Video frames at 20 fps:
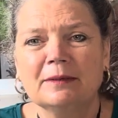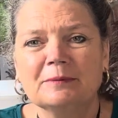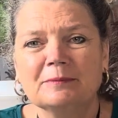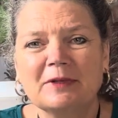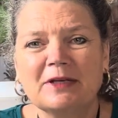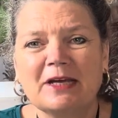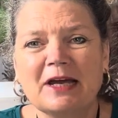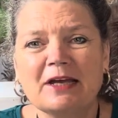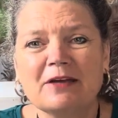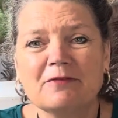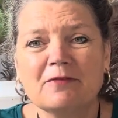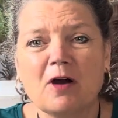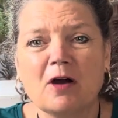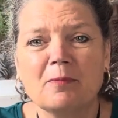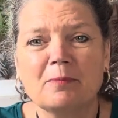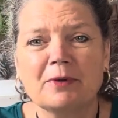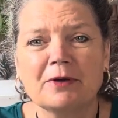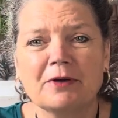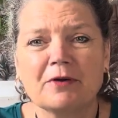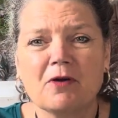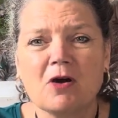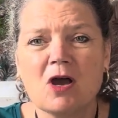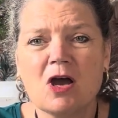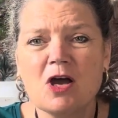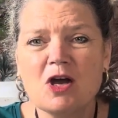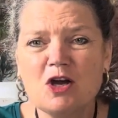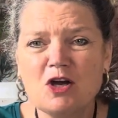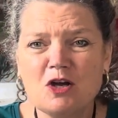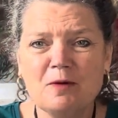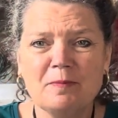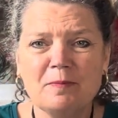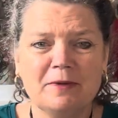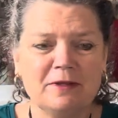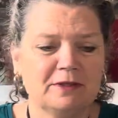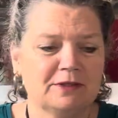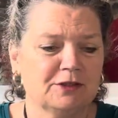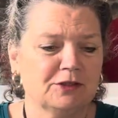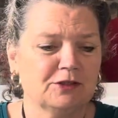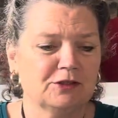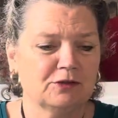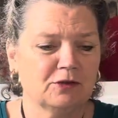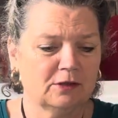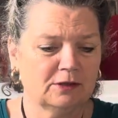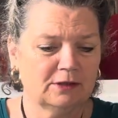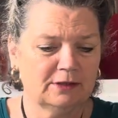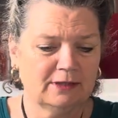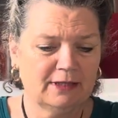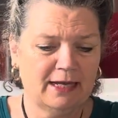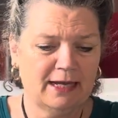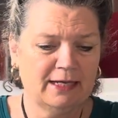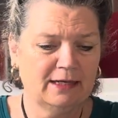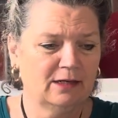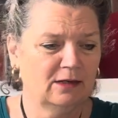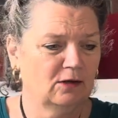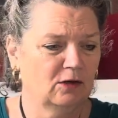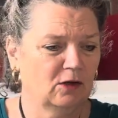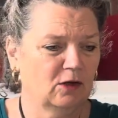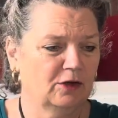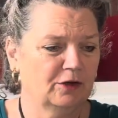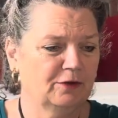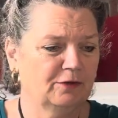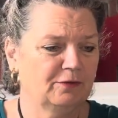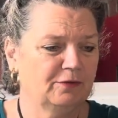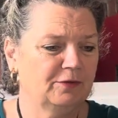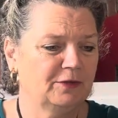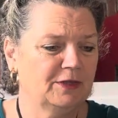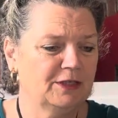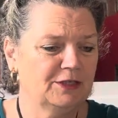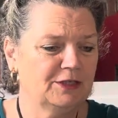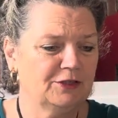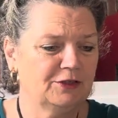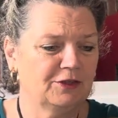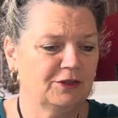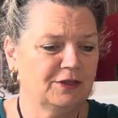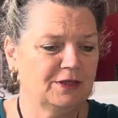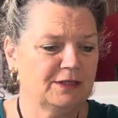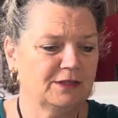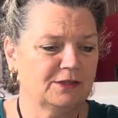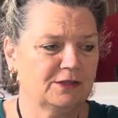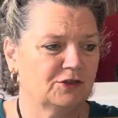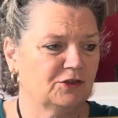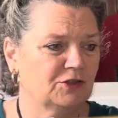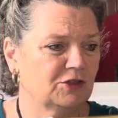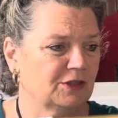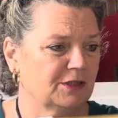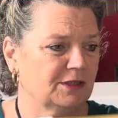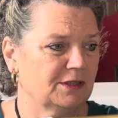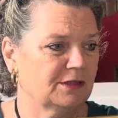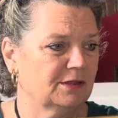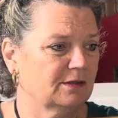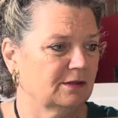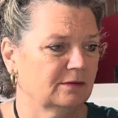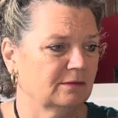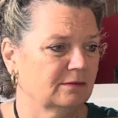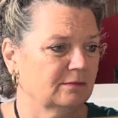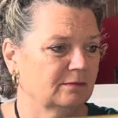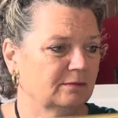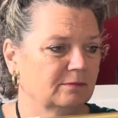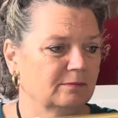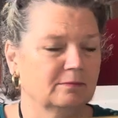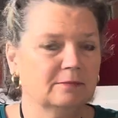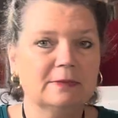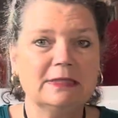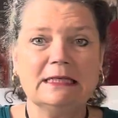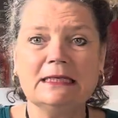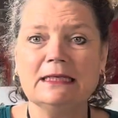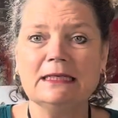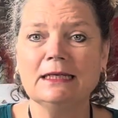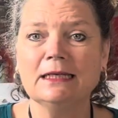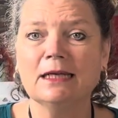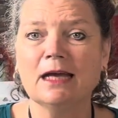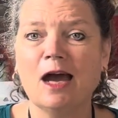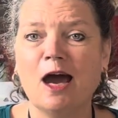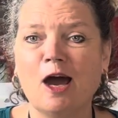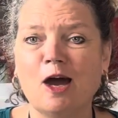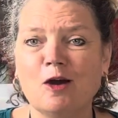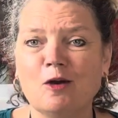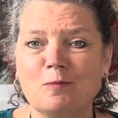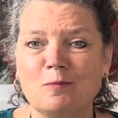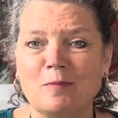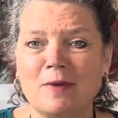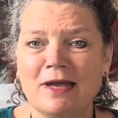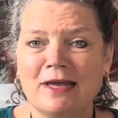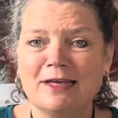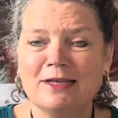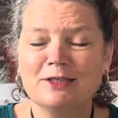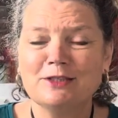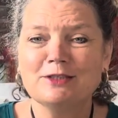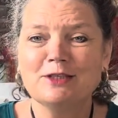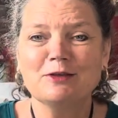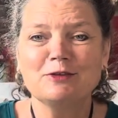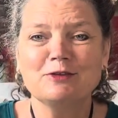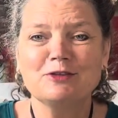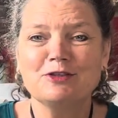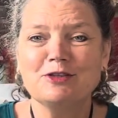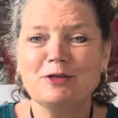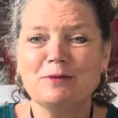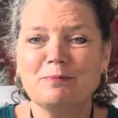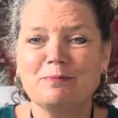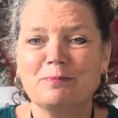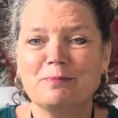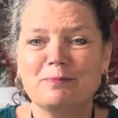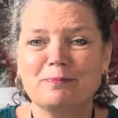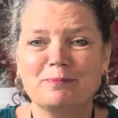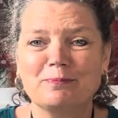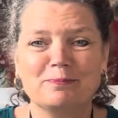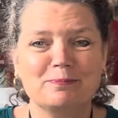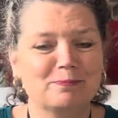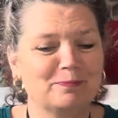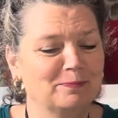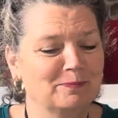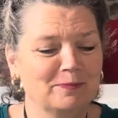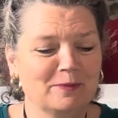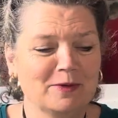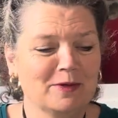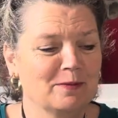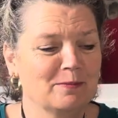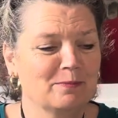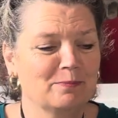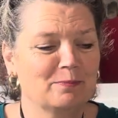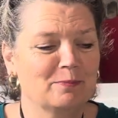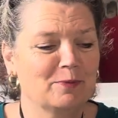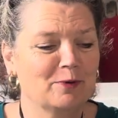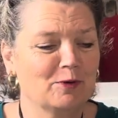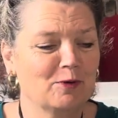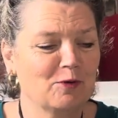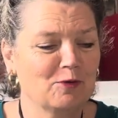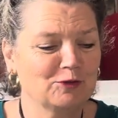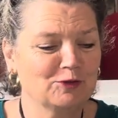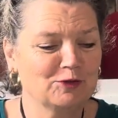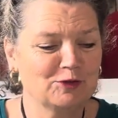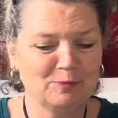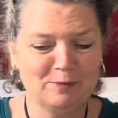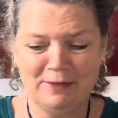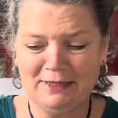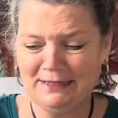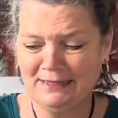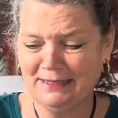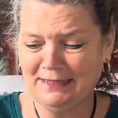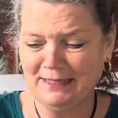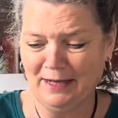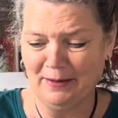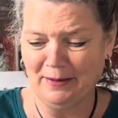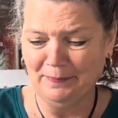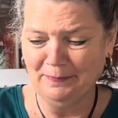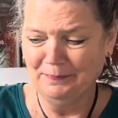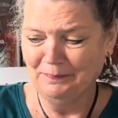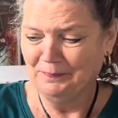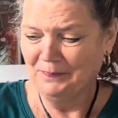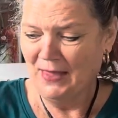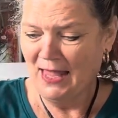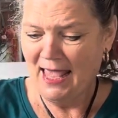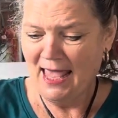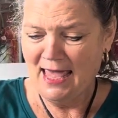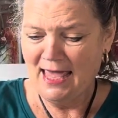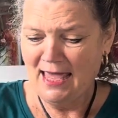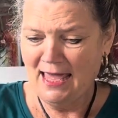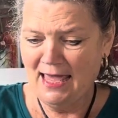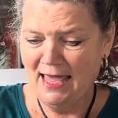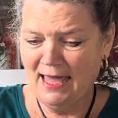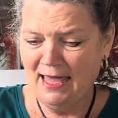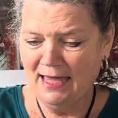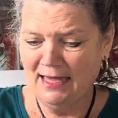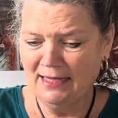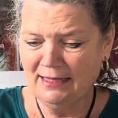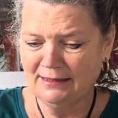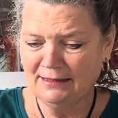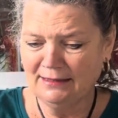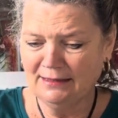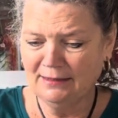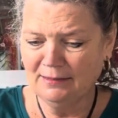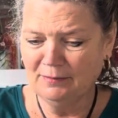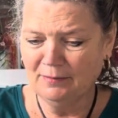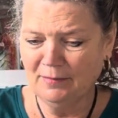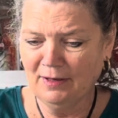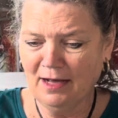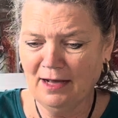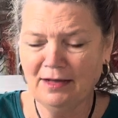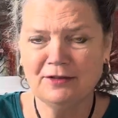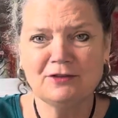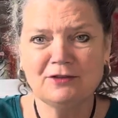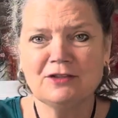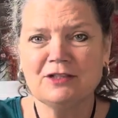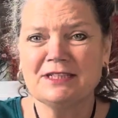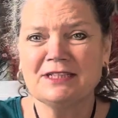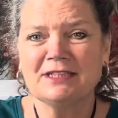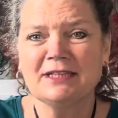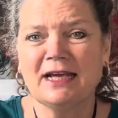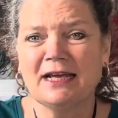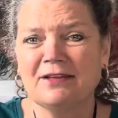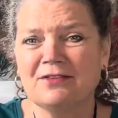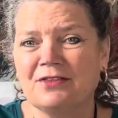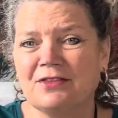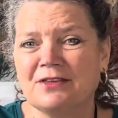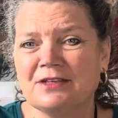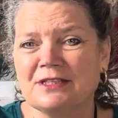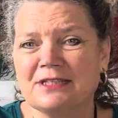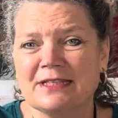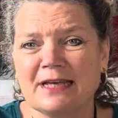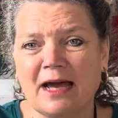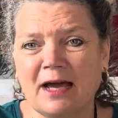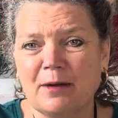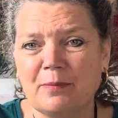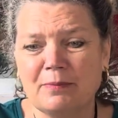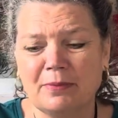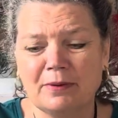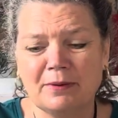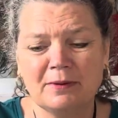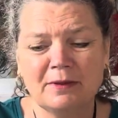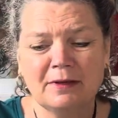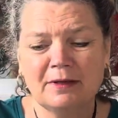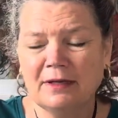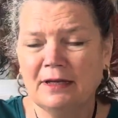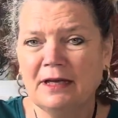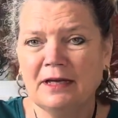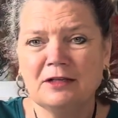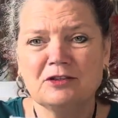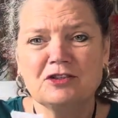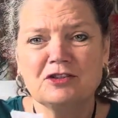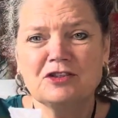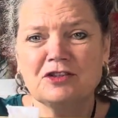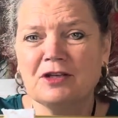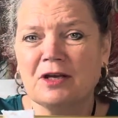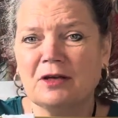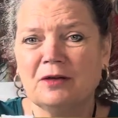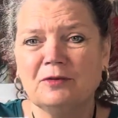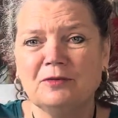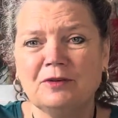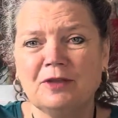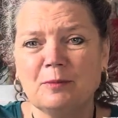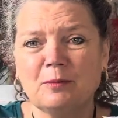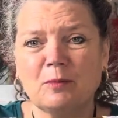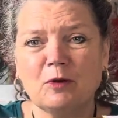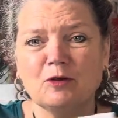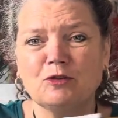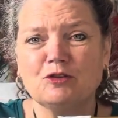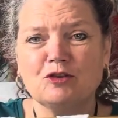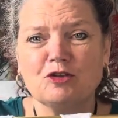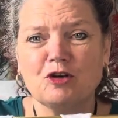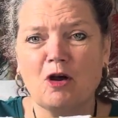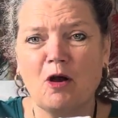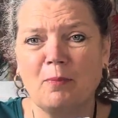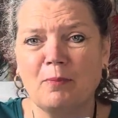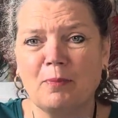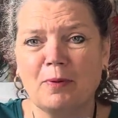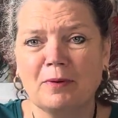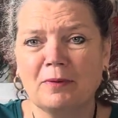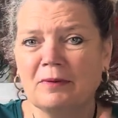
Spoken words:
gave up her home, and she's had a lot of these things just needing a home. So she brought me some, and I just cut this up and sewed them on top.